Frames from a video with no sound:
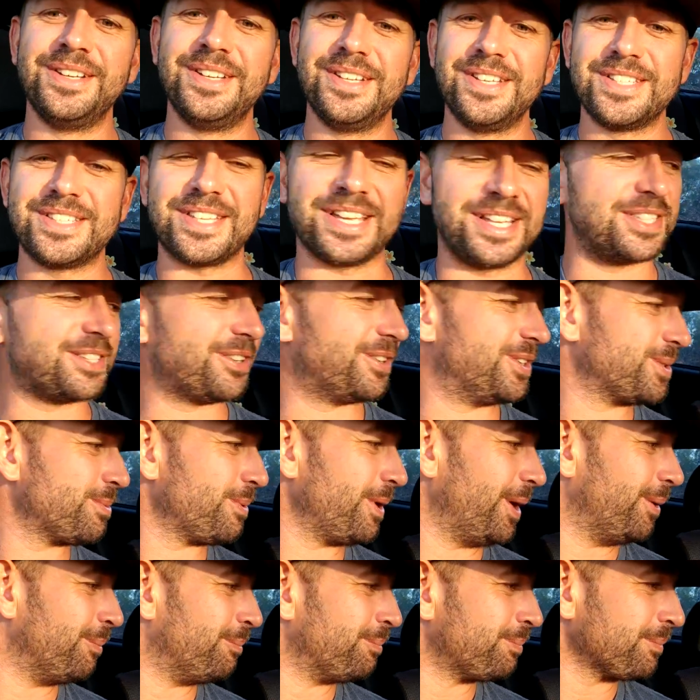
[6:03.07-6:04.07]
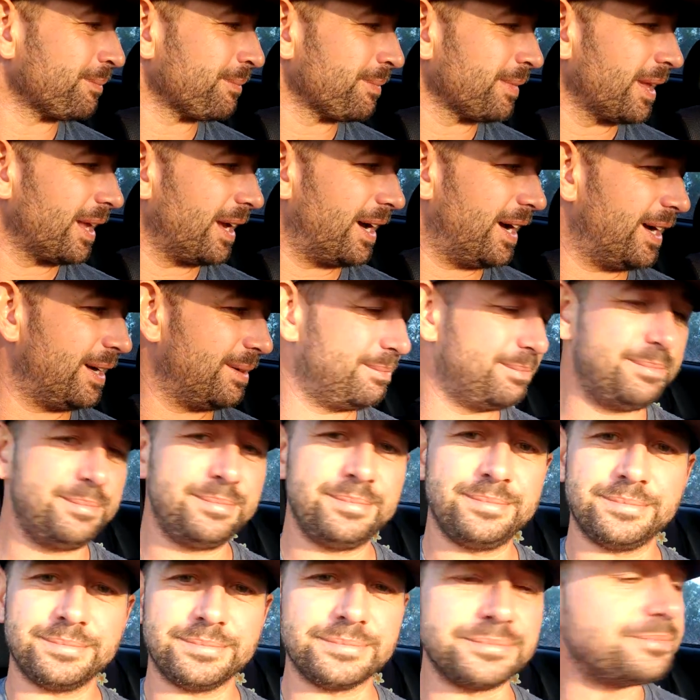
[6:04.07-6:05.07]
sensor as well.
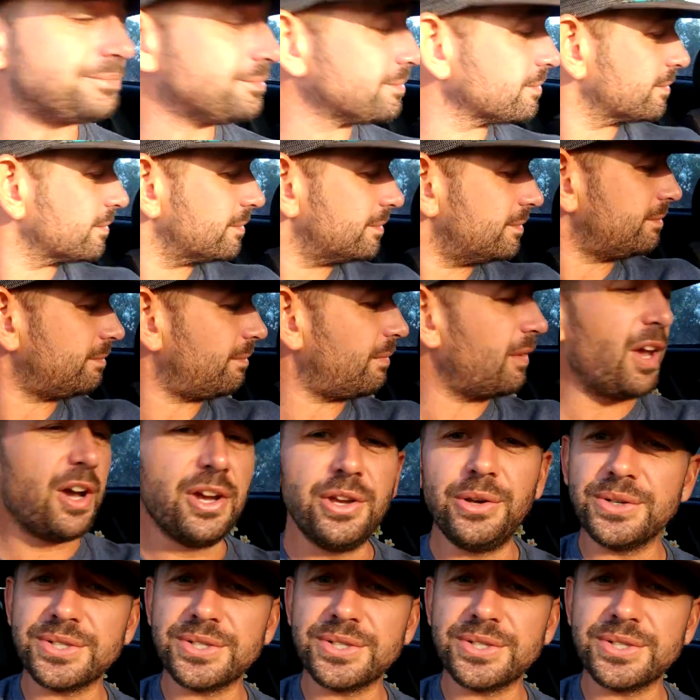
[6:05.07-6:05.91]
I